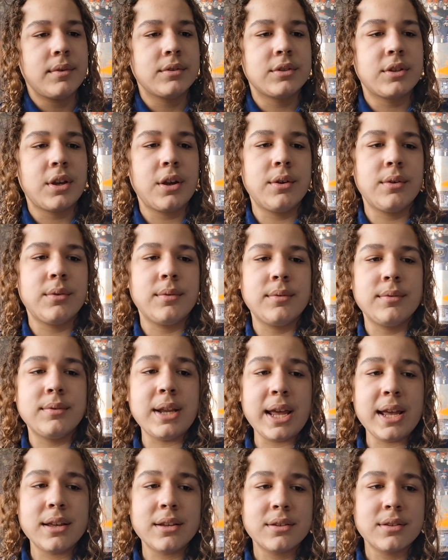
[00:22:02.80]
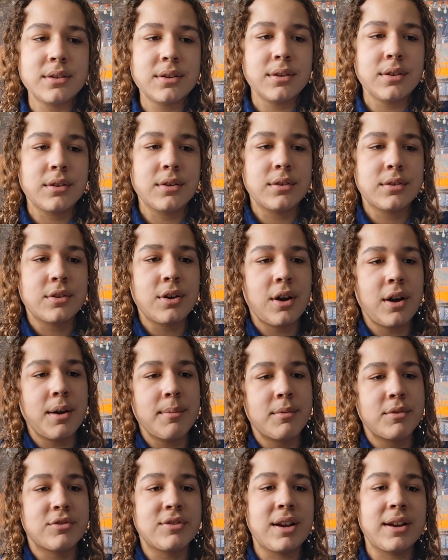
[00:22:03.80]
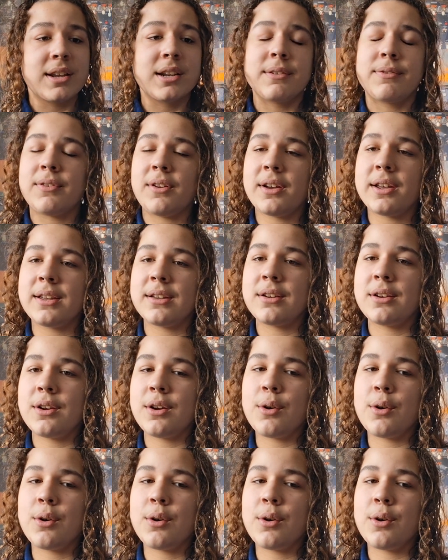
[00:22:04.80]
So next time you're tracking a flight